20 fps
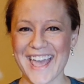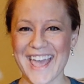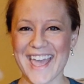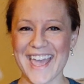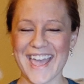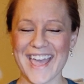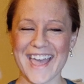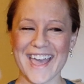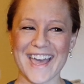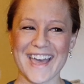
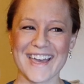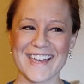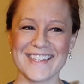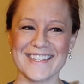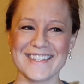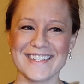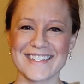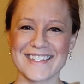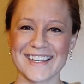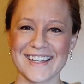
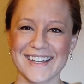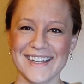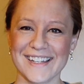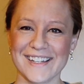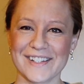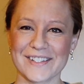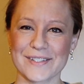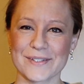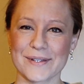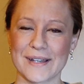And
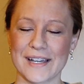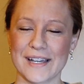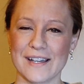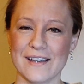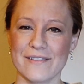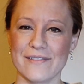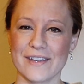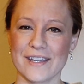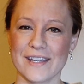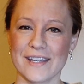I also
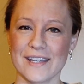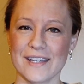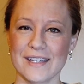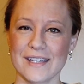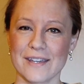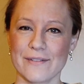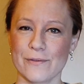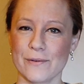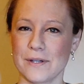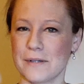have a
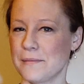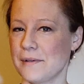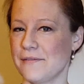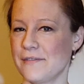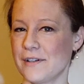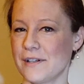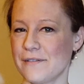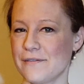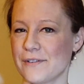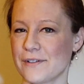giveaway, my
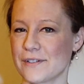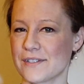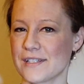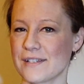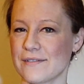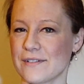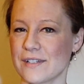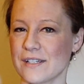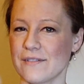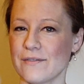very first
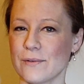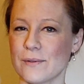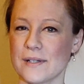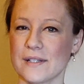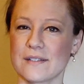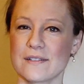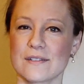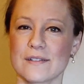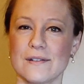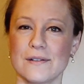ever
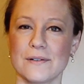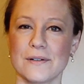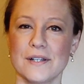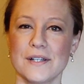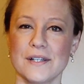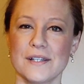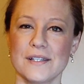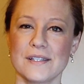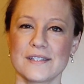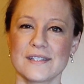giveaway. So
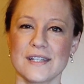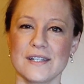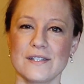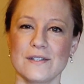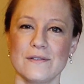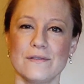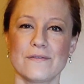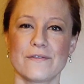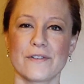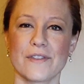stay
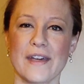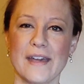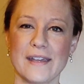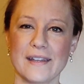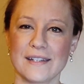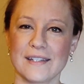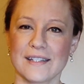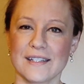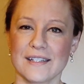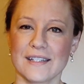tuned for
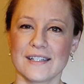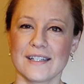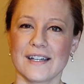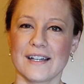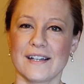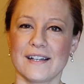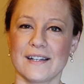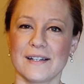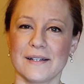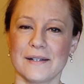that.
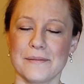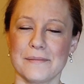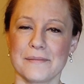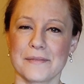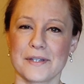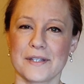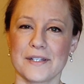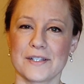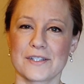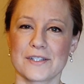I'm
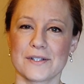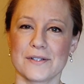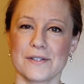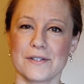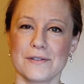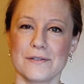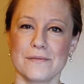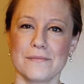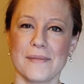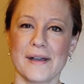going to show
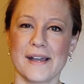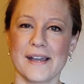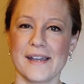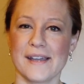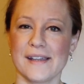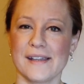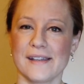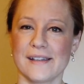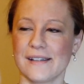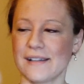you
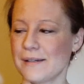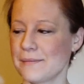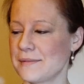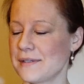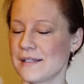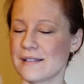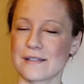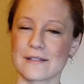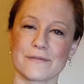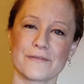my
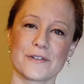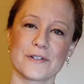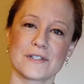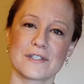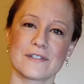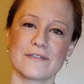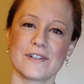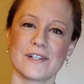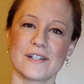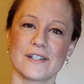updates.
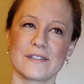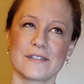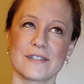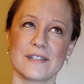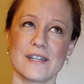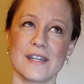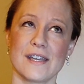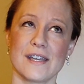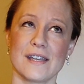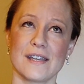First of all,
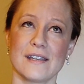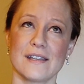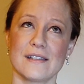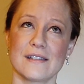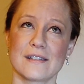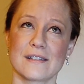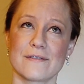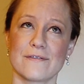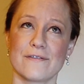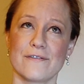today
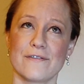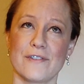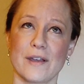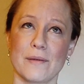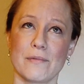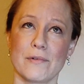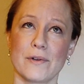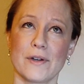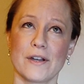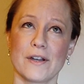is
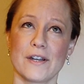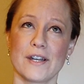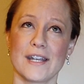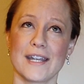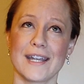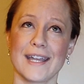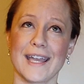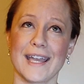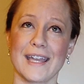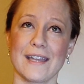
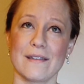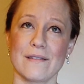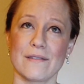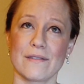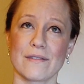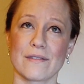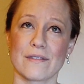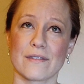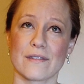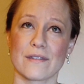February
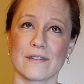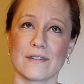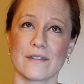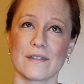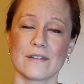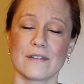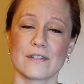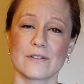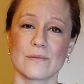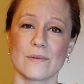8th,
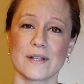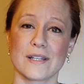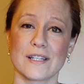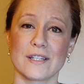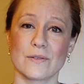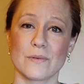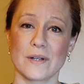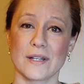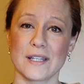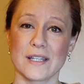
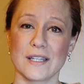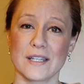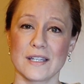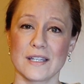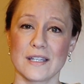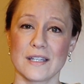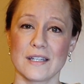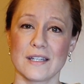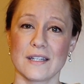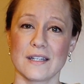2020.
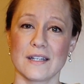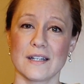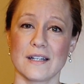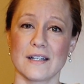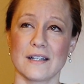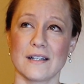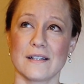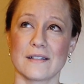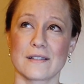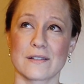
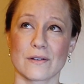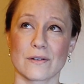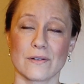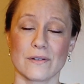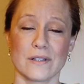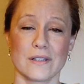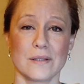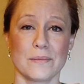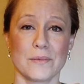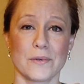It's
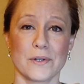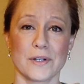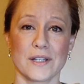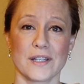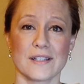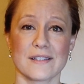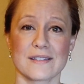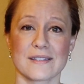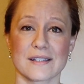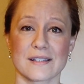early in the
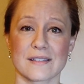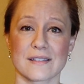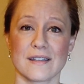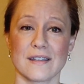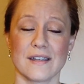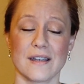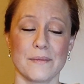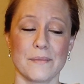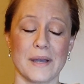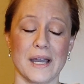morning at 6
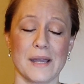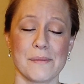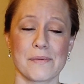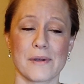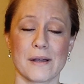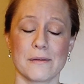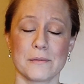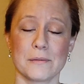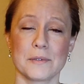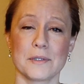a.m. I
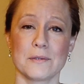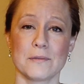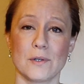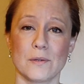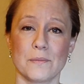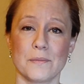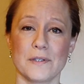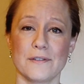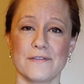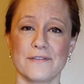probably
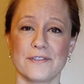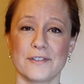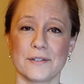won't be